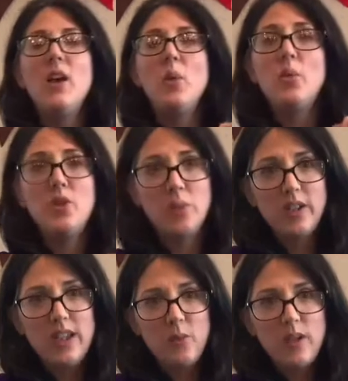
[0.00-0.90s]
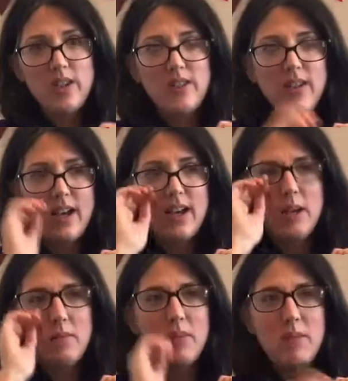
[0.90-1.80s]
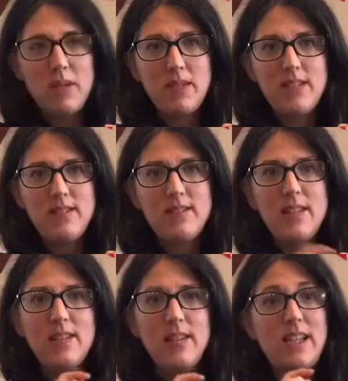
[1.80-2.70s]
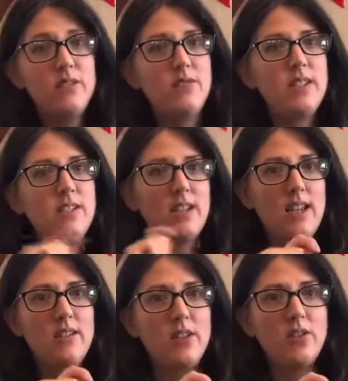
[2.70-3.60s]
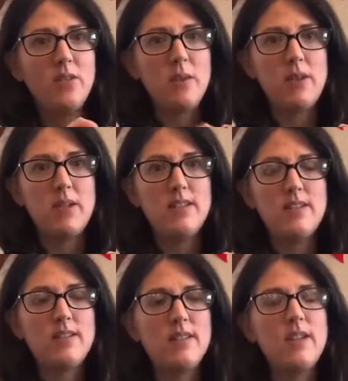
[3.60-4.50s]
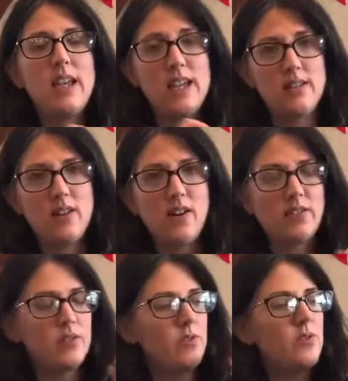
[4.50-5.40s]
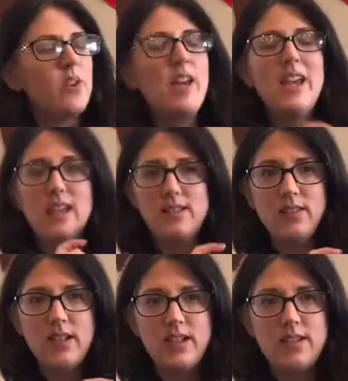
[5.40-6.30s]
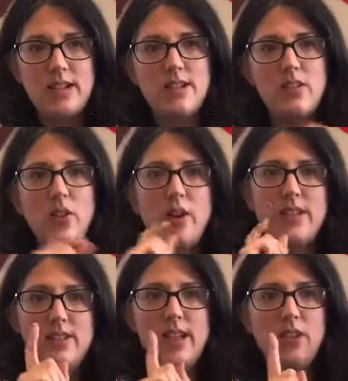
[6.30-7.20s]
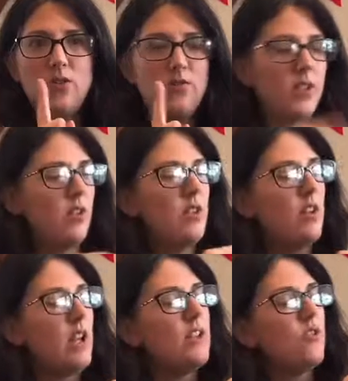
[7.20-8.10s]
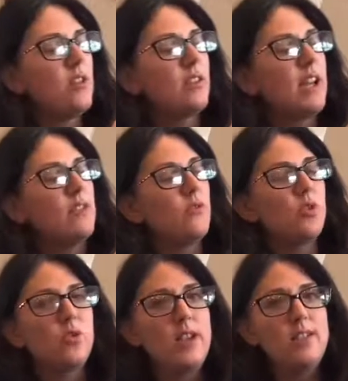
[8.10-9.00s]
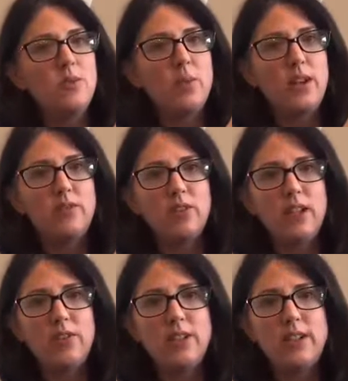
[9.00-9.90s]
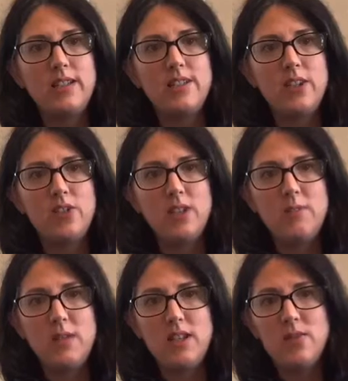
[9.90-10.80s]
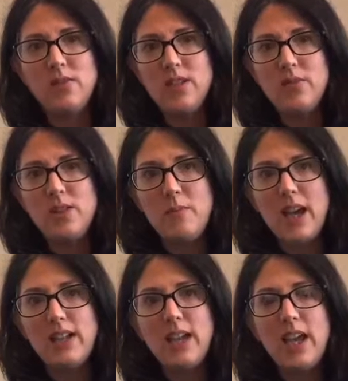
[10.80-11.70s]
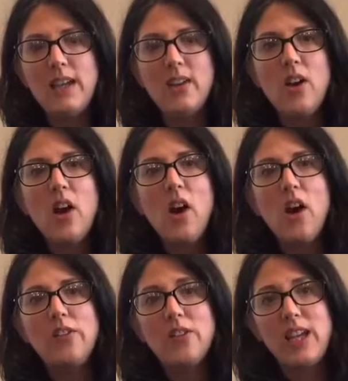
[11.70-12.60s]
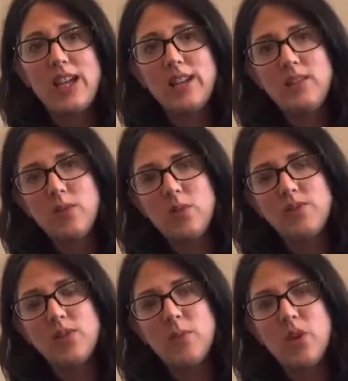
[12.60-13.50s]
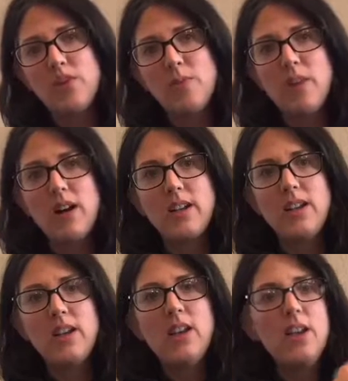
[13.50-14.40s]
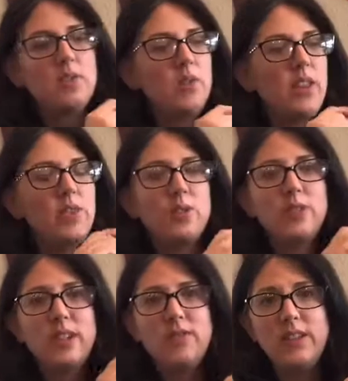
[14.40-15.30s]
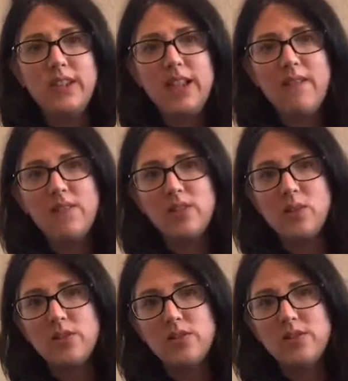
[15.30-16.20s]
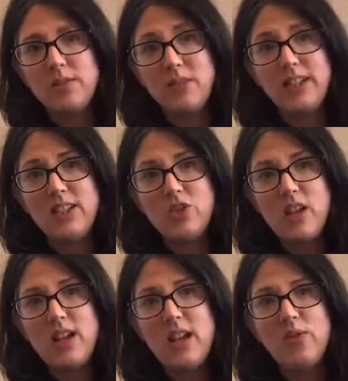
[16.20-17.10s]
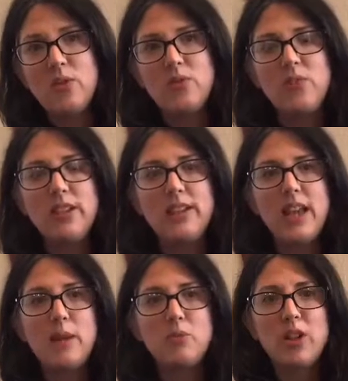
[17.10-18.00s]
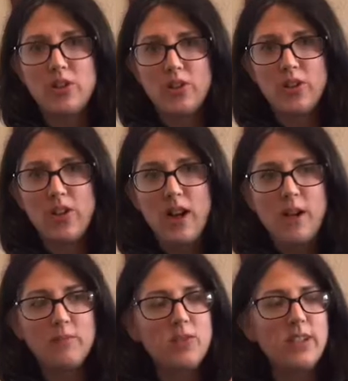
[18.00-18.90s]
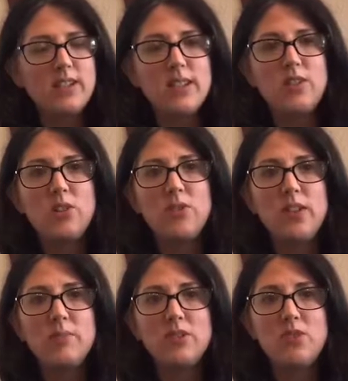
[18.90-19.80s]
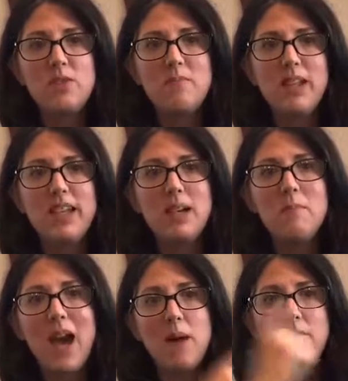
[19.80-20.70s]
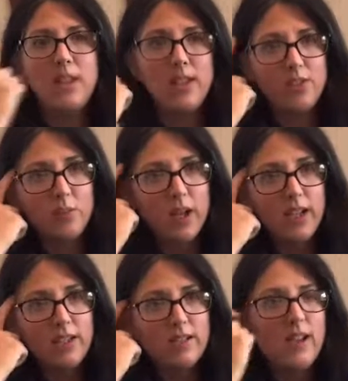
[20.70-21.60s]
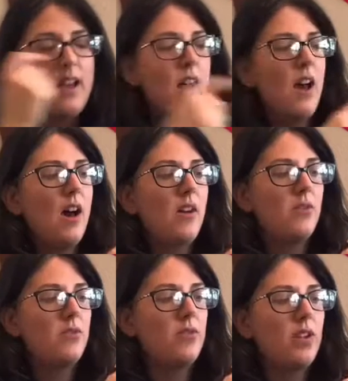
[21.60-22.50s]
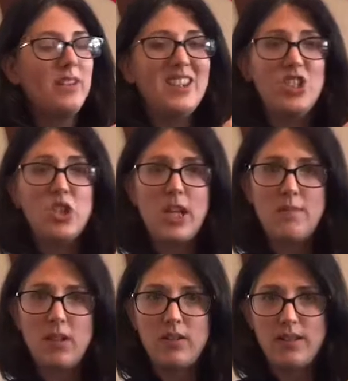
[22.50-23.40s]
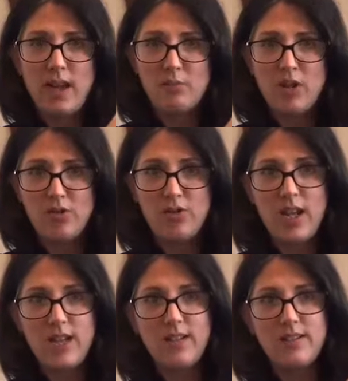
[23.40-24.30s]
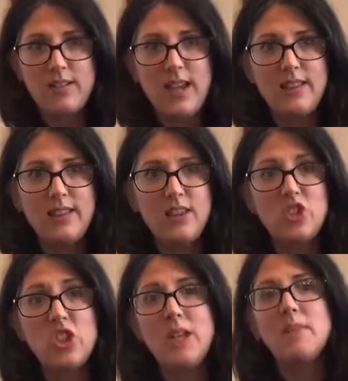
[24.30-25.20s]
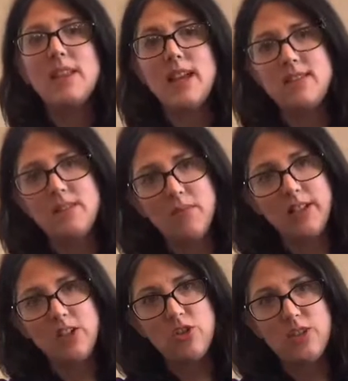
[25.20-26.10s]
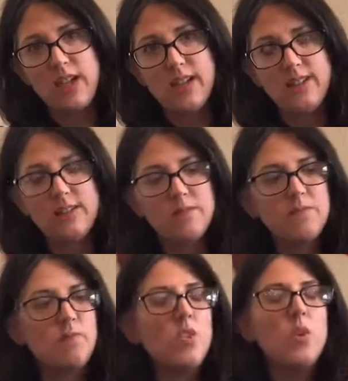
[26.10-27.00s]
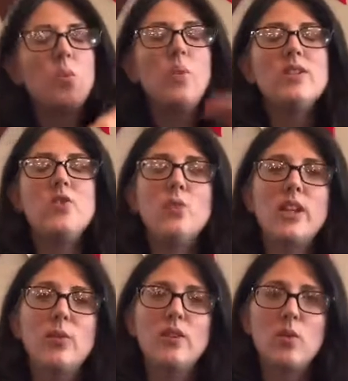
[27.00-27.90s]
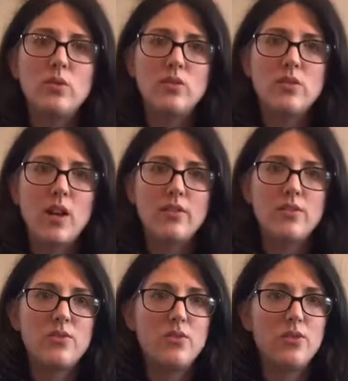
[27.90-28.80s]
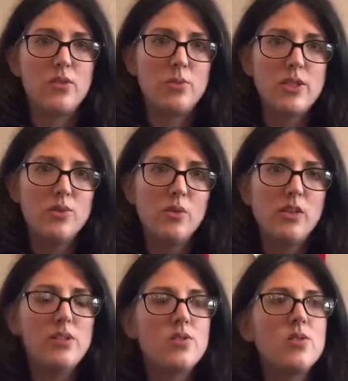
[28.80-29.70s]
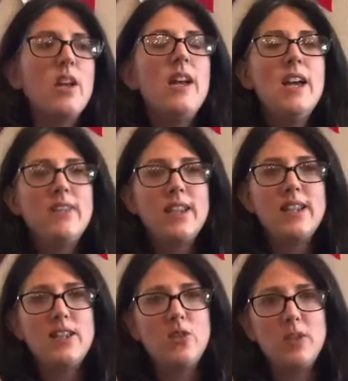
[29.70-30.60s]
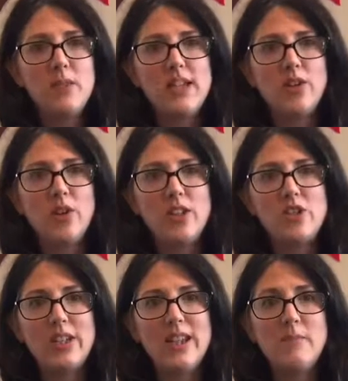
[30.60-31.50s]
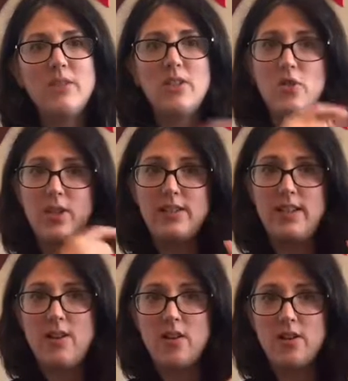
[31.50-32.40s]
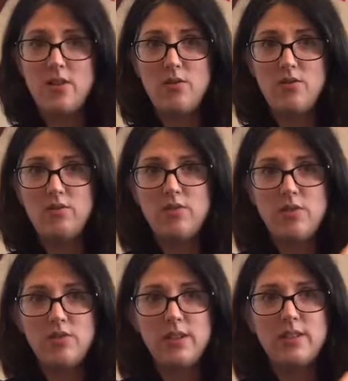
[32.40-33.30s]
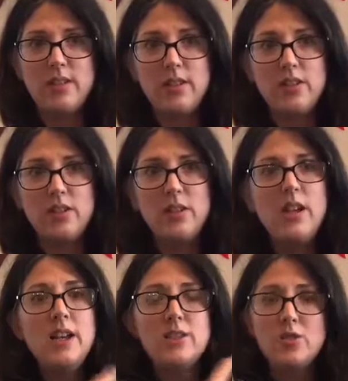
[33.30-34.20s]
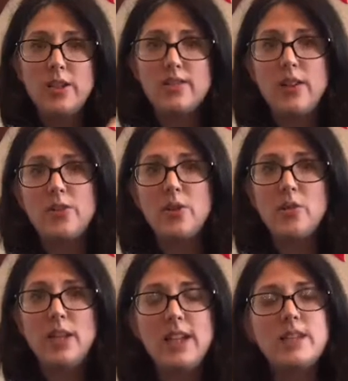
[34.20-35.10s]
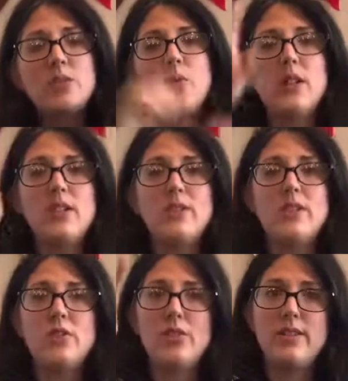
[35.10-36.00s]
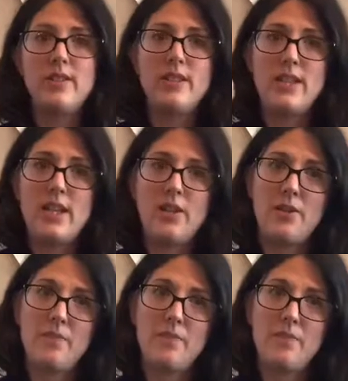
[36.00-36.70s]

When you're working with babies, infants and younger babies and toddlers, it is a good idea to go ahead and take your finger and just kind of trace whatever letter it is that you're going to be using for the patty cake on their hand or somewhere on their body, so that they're really feeling that physical stimulation and they're feeling that pressure, so that it's easier for them to start making a map in their mind of the shape that that pressure takes and the shape that that stimulation takes. Once you're working with older toddlers and younger preschoolers, then you can be encouraging them to trace it on you, to trace the letter, to trace it on their own hand, or even to trace it in the air.